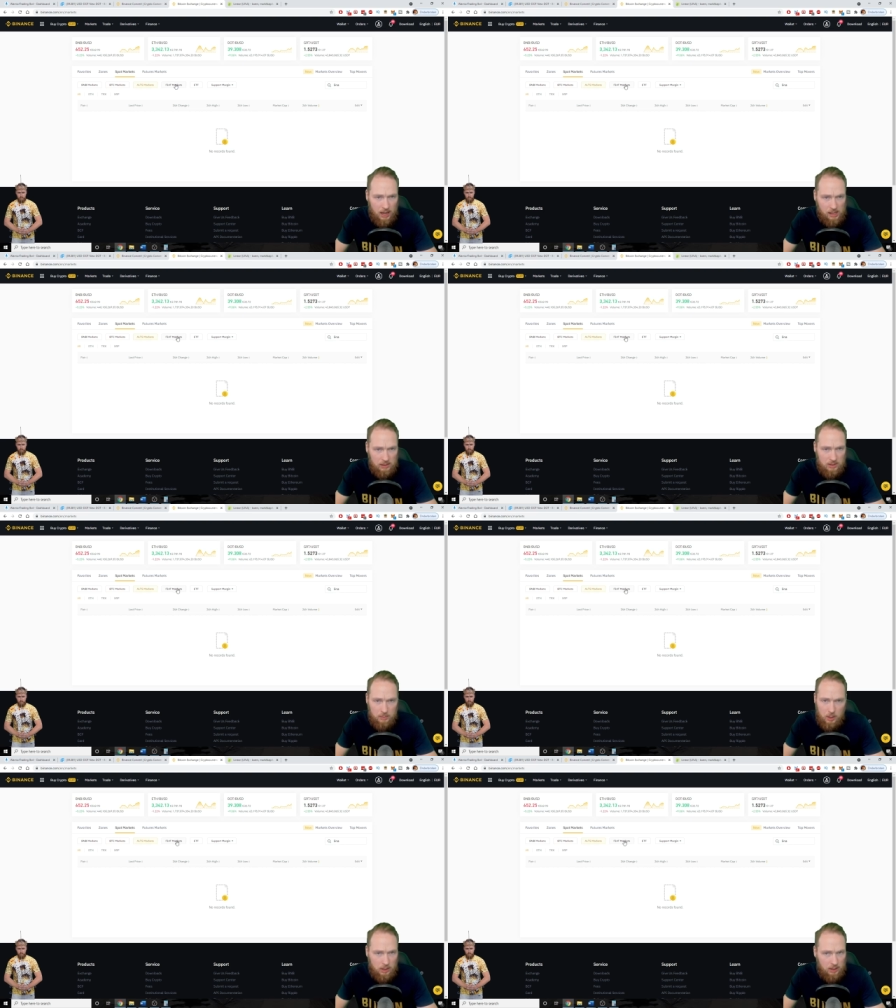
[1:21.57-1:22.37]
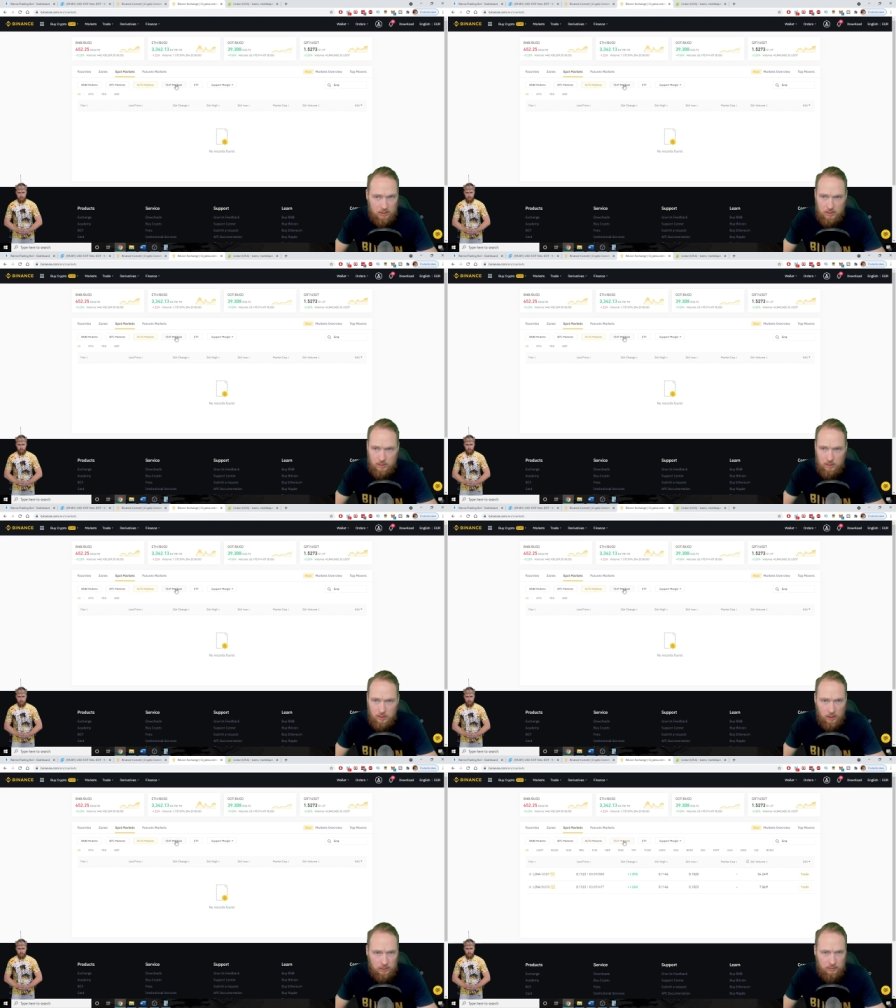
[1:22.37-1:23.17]
Alt market
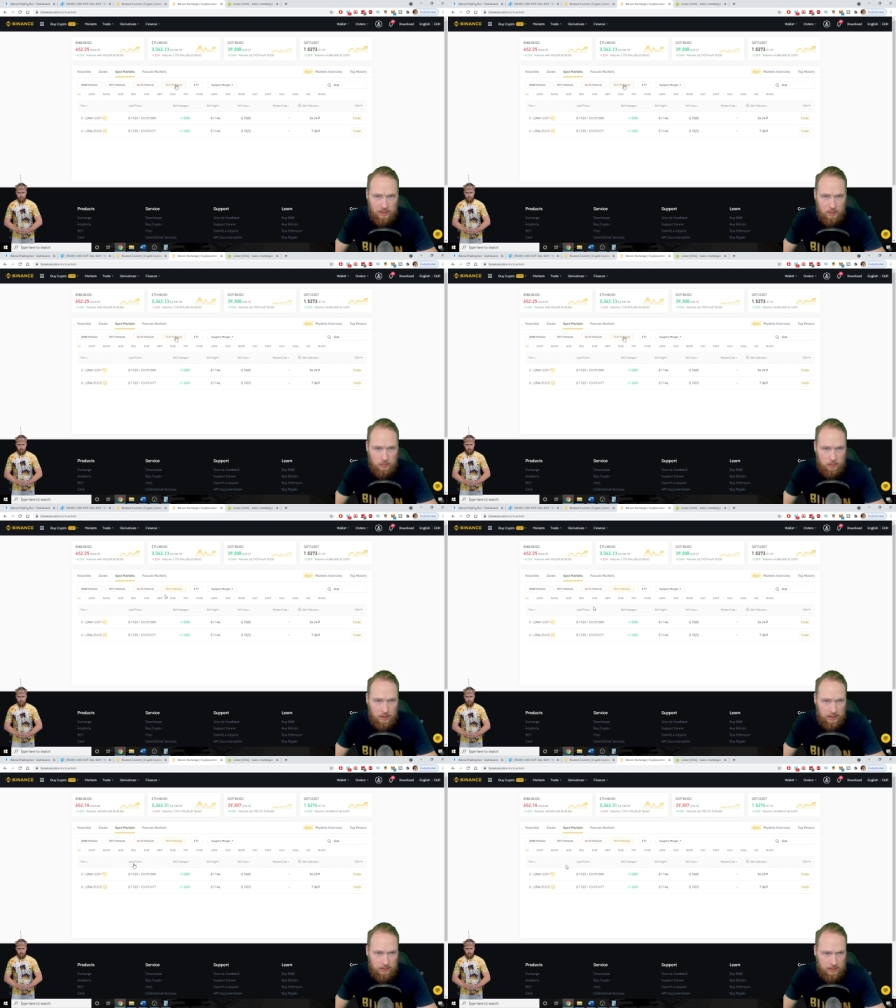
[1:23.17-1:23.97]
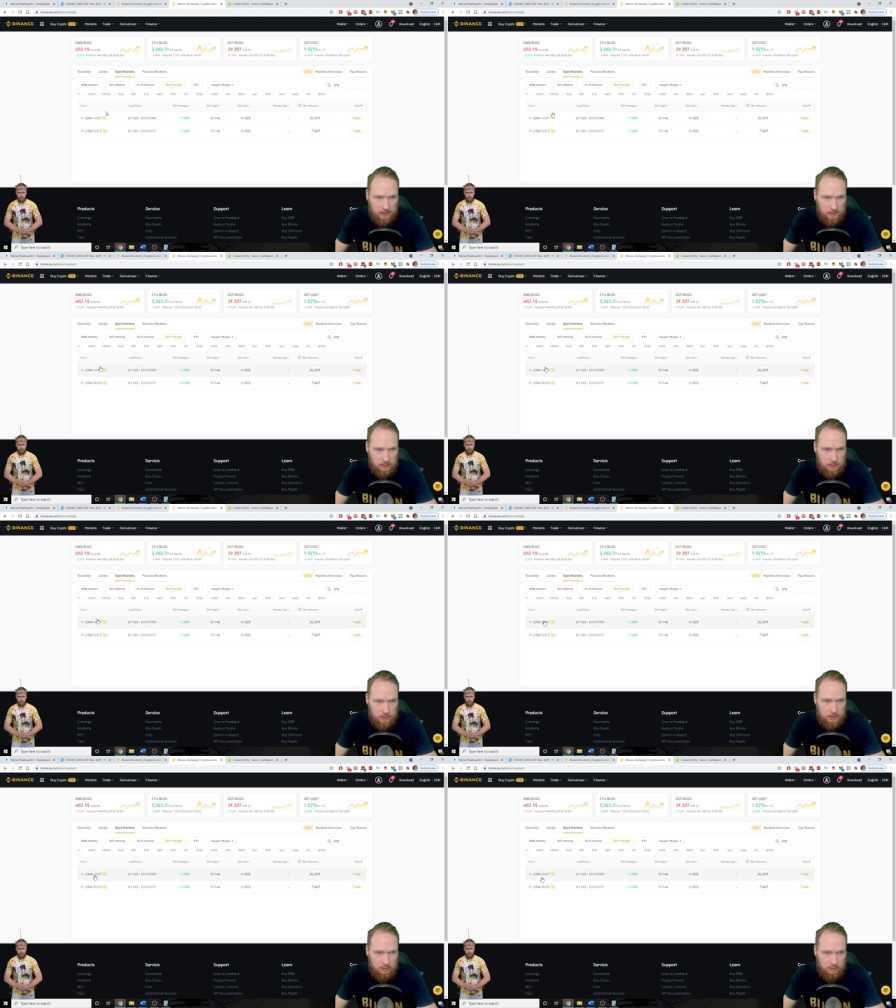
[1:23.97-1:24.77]
not available and here
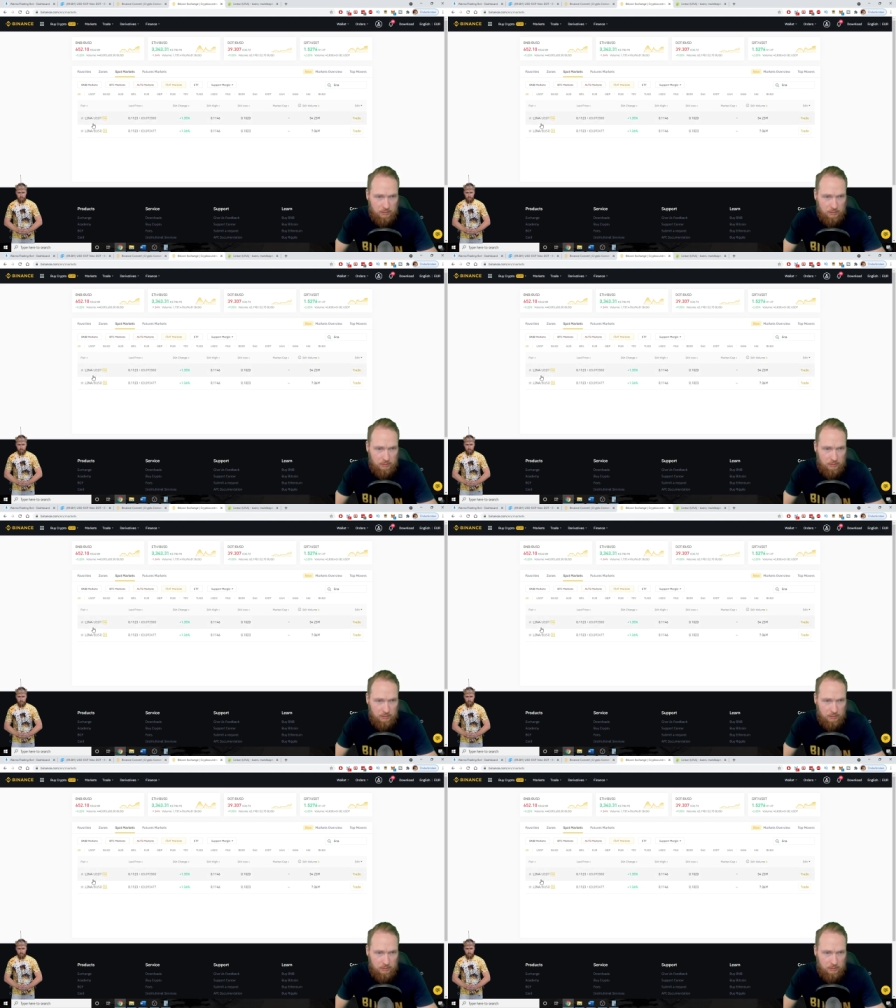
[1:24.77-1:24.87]
the